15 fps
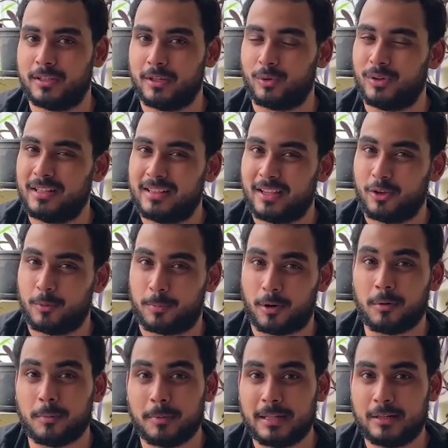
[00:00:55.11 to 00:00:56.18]
The only thing you'll
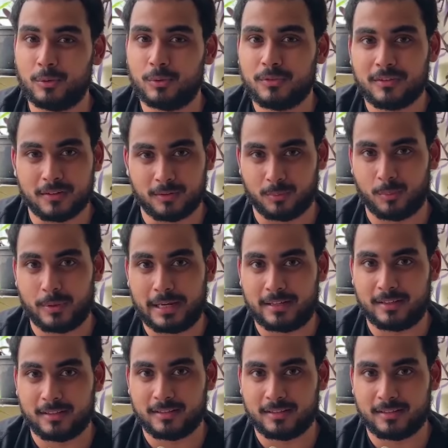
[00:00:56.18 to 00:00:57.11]
probably lose is weight.